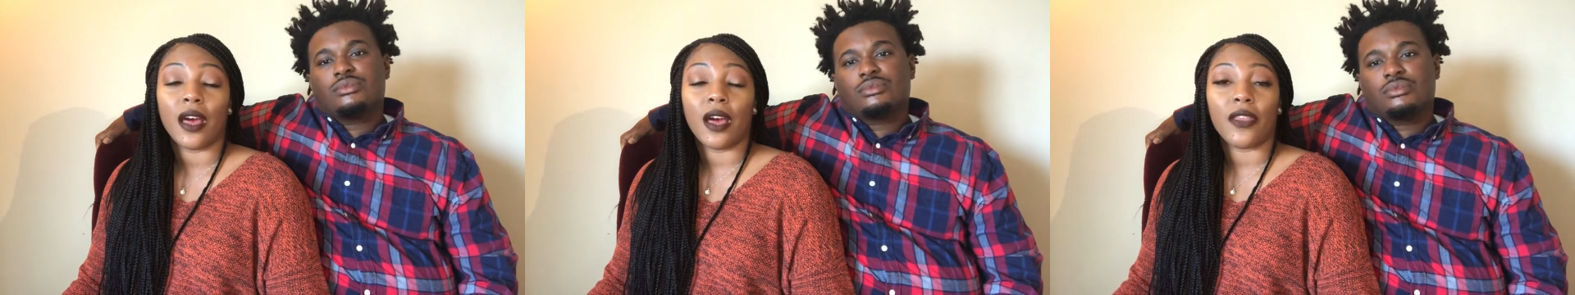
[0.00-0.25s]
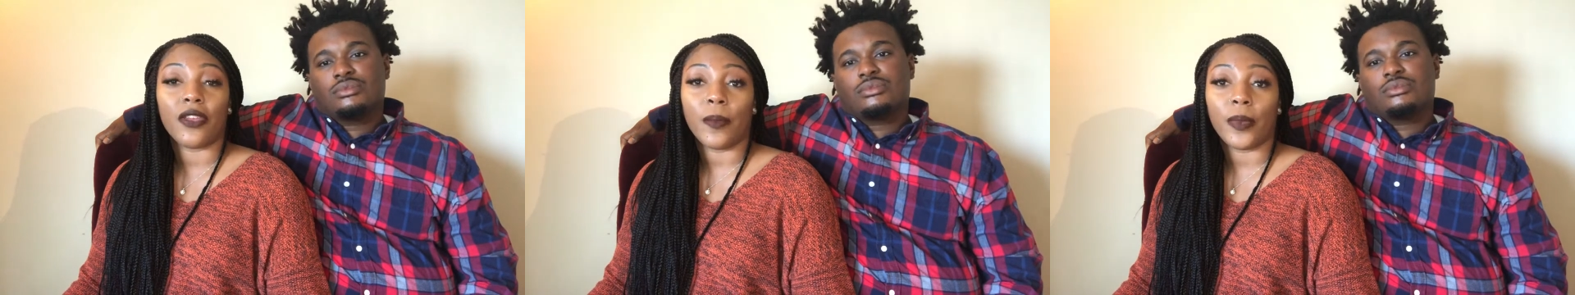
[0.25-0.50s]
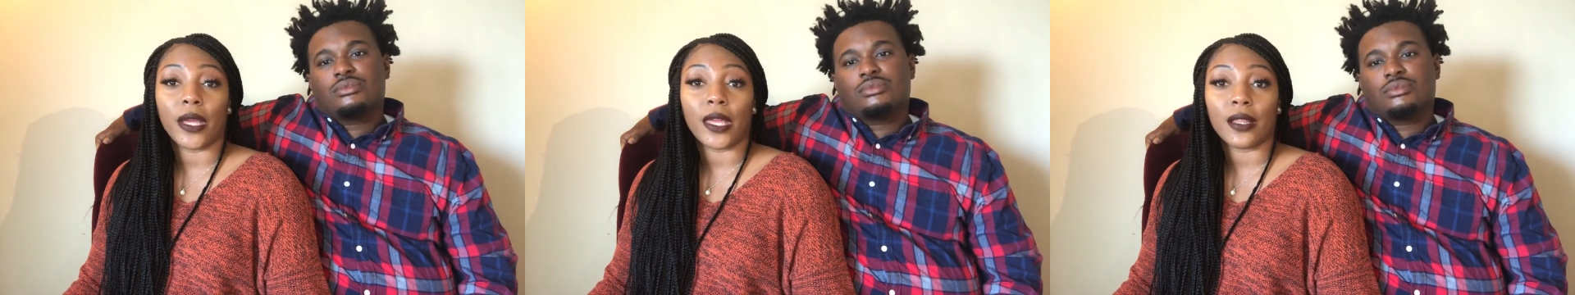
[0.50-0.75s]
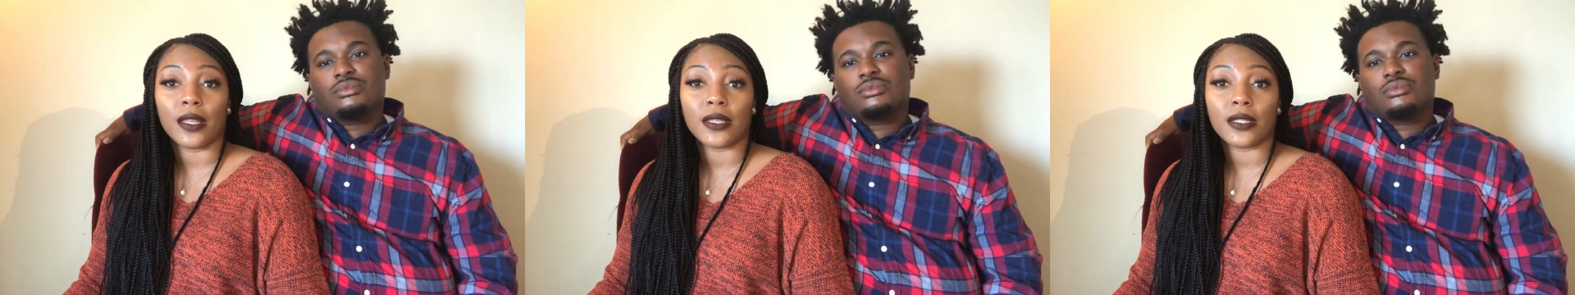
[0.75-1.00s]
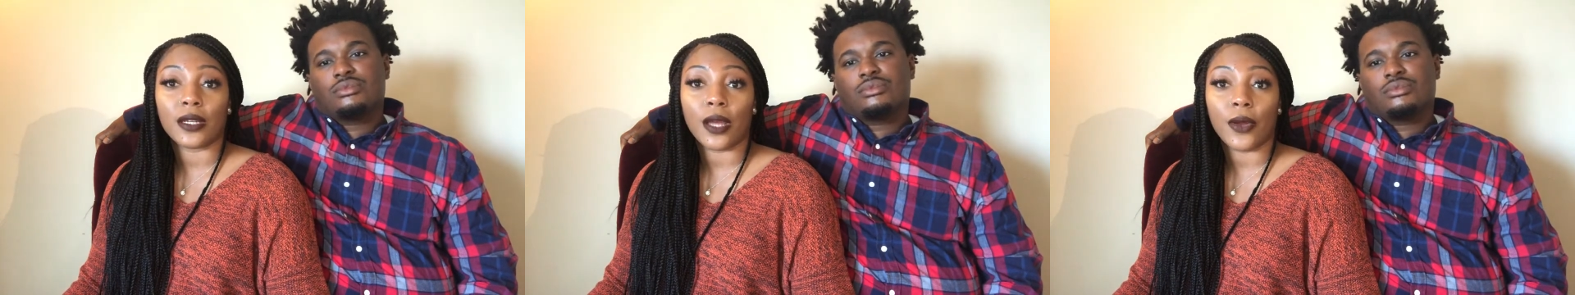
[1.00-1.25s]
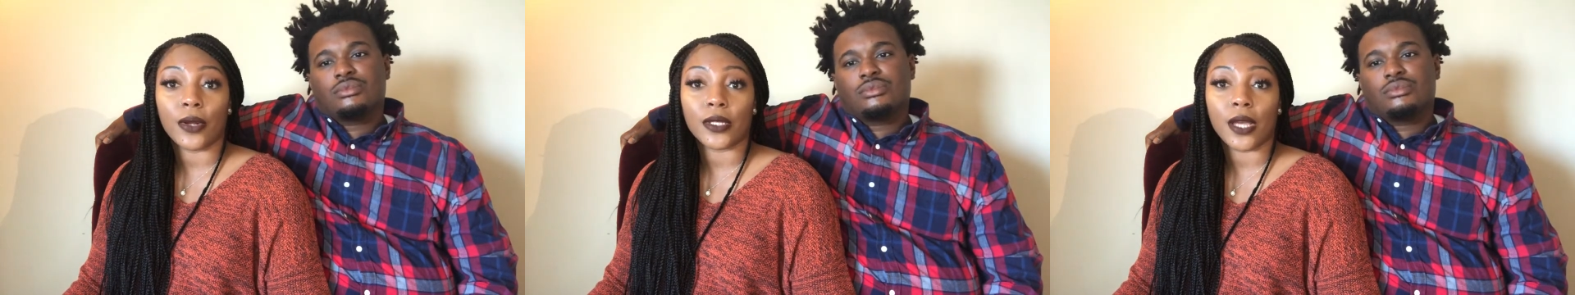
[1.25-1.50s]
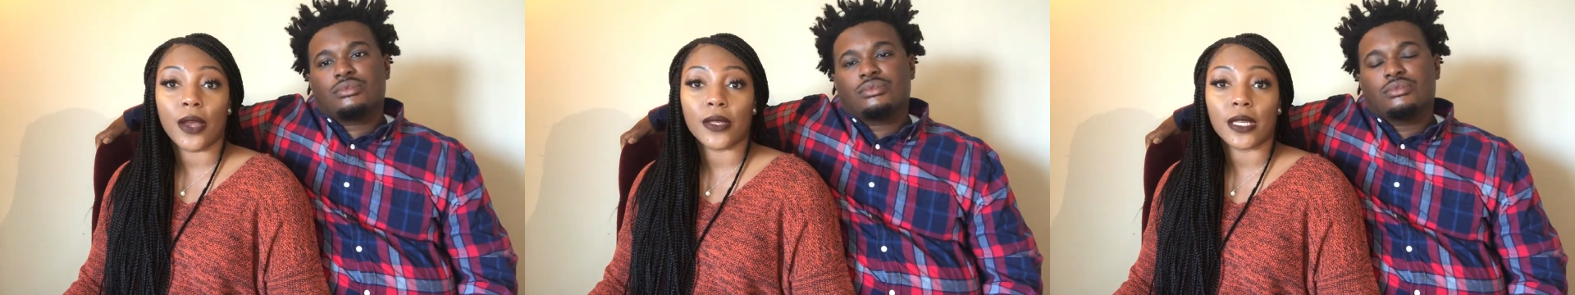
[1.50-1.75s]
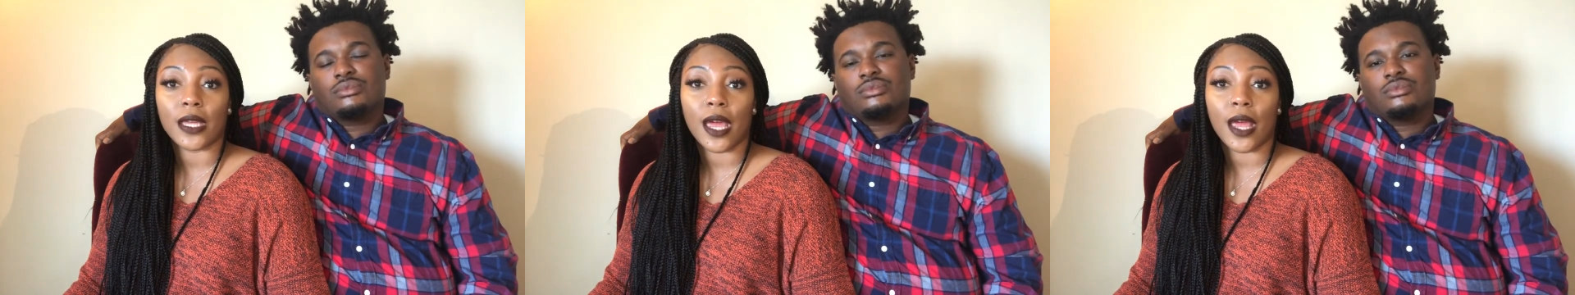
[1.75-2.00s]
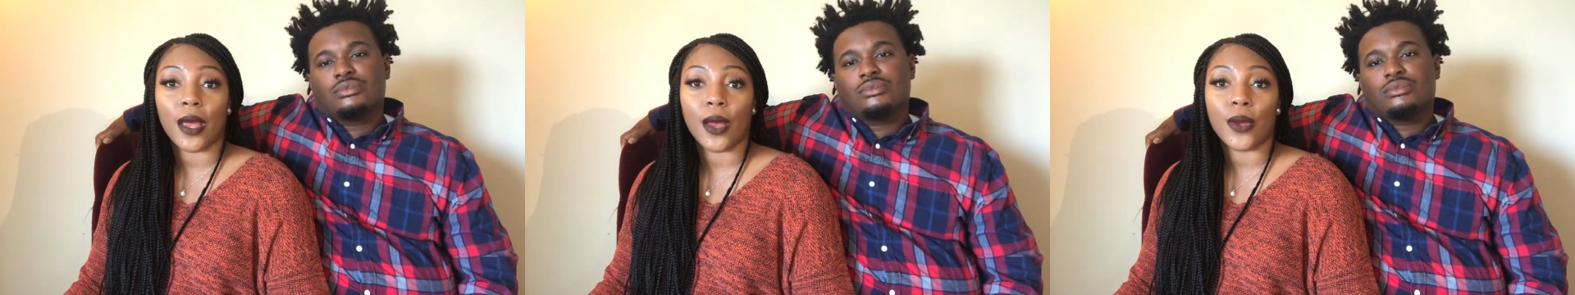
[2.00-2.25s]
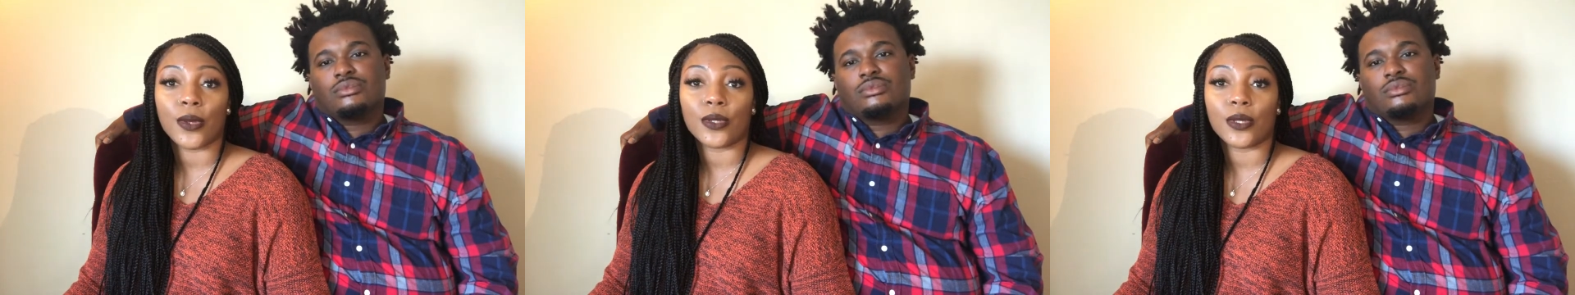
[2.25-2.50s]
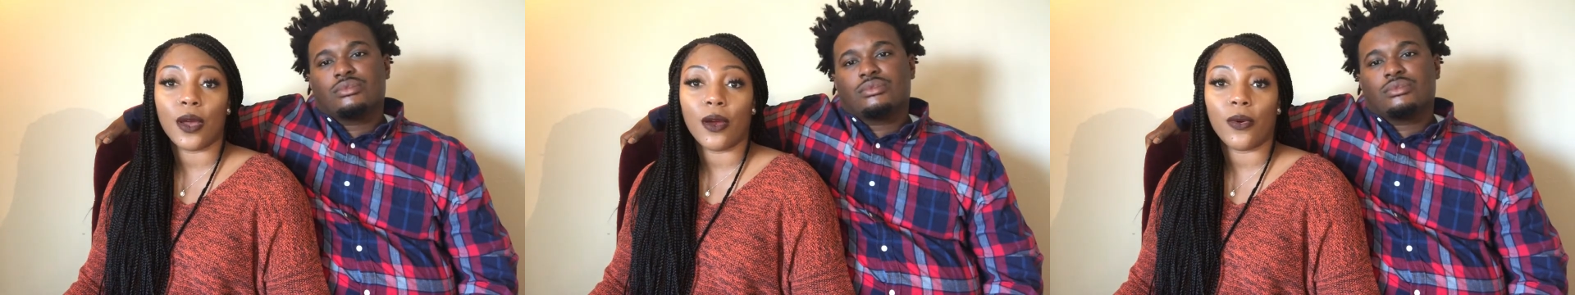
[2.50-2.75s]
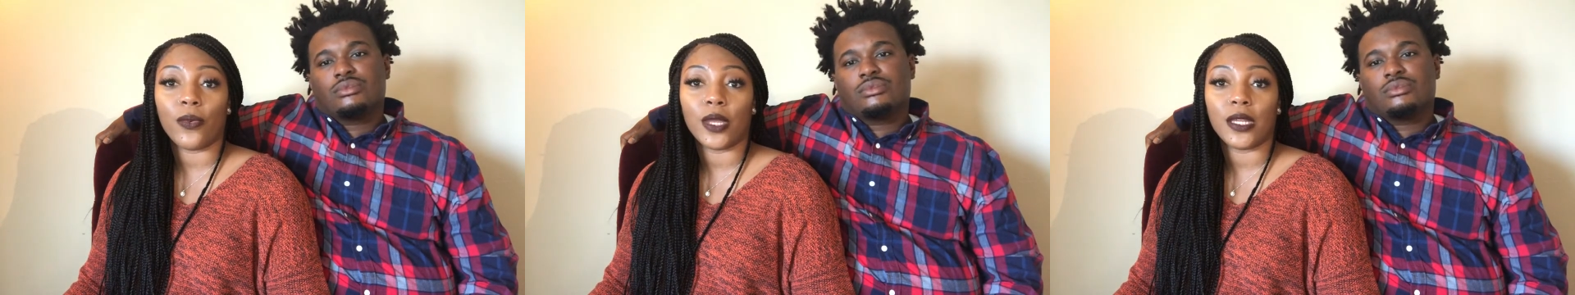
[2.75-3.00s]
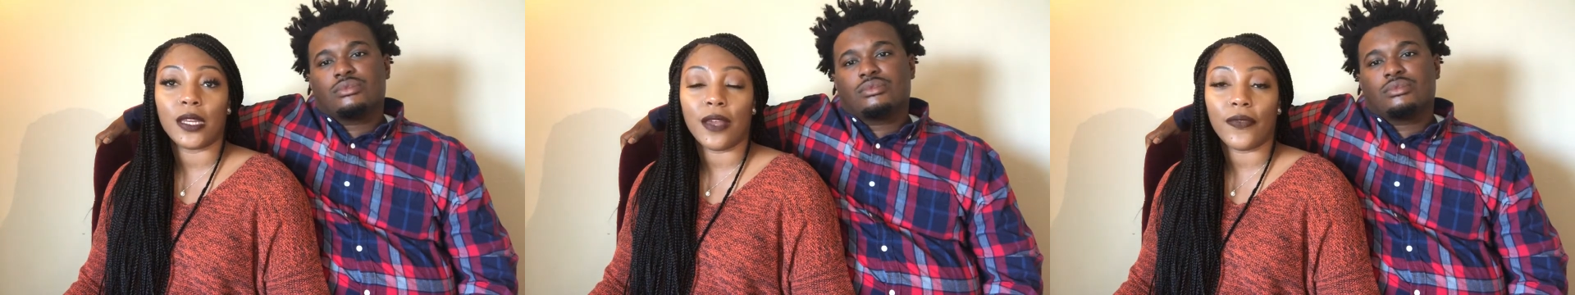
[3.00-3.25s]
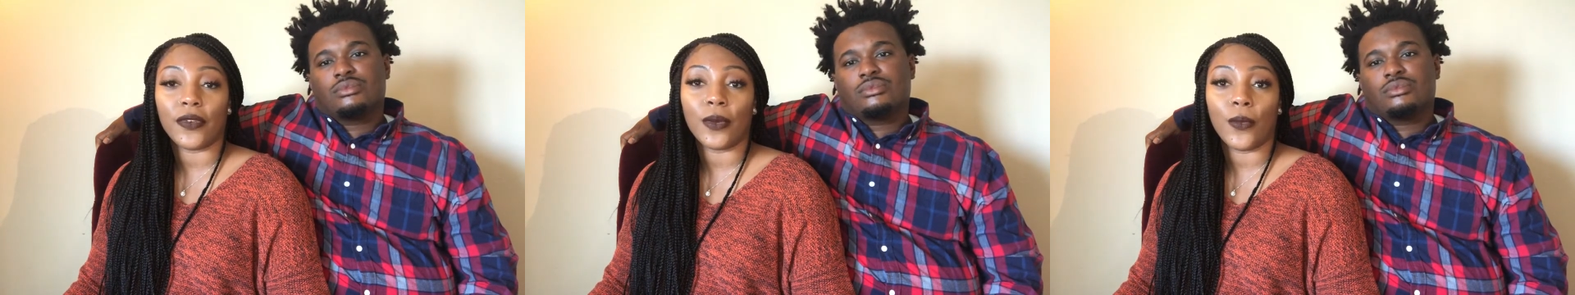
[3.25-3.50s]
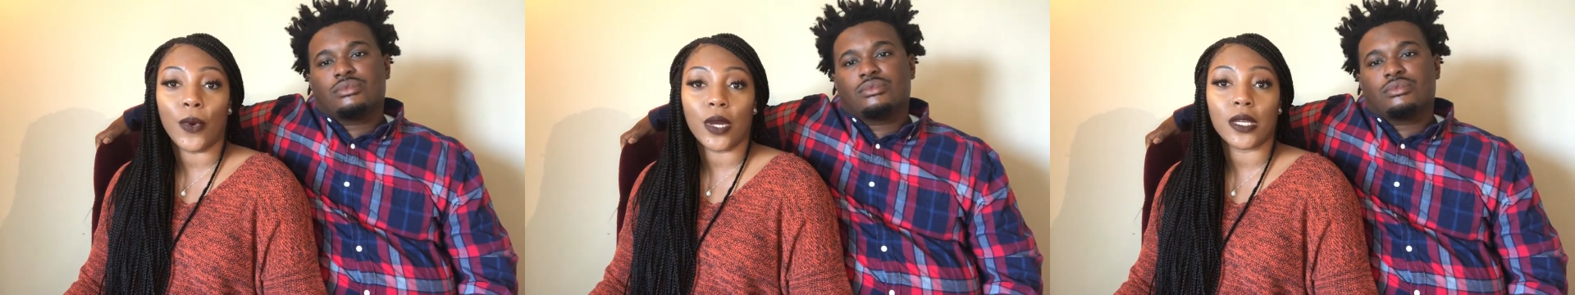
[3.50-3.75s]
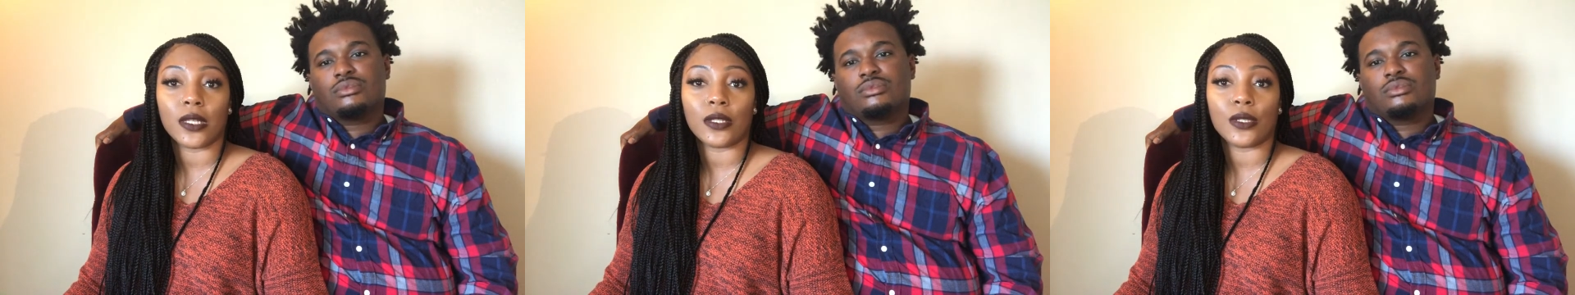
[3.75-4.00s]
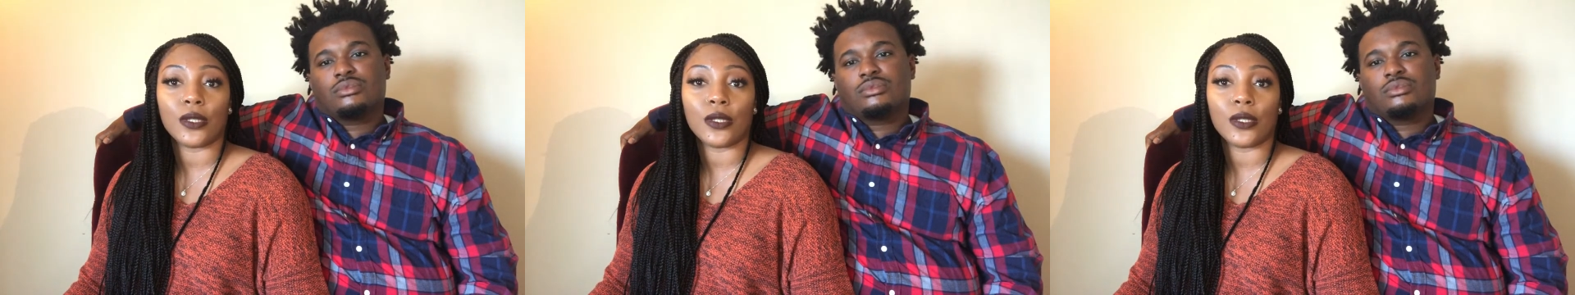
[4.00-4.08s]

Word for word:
Speaker 1: uh, their bucket list to go to Turks and Caicos. So we definitely wanted